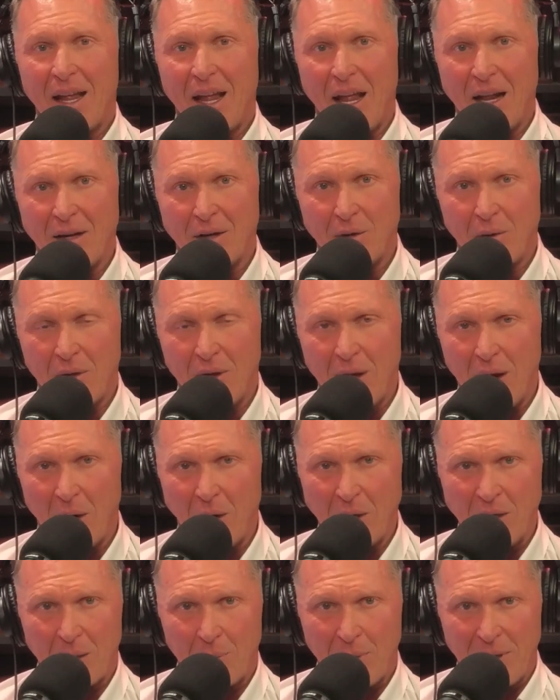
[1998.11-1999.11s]
and do
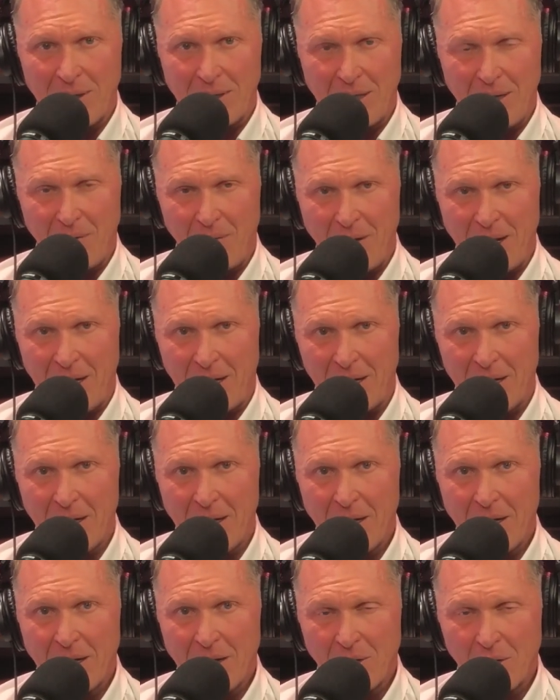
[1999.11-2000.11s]
their specific
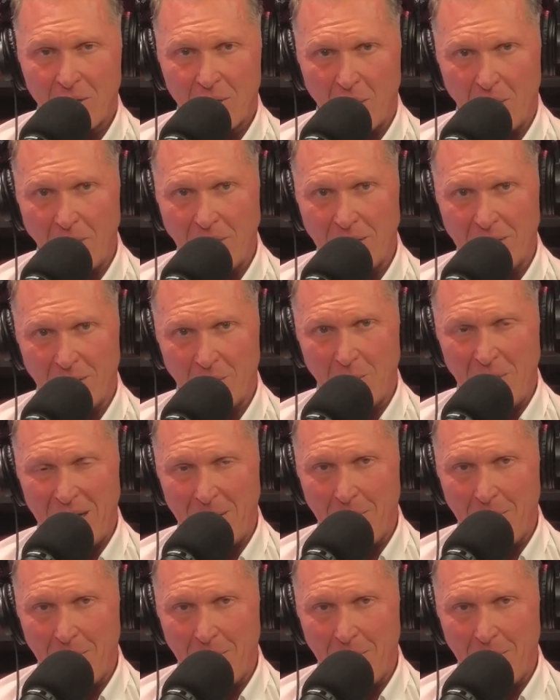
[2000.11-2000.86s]
services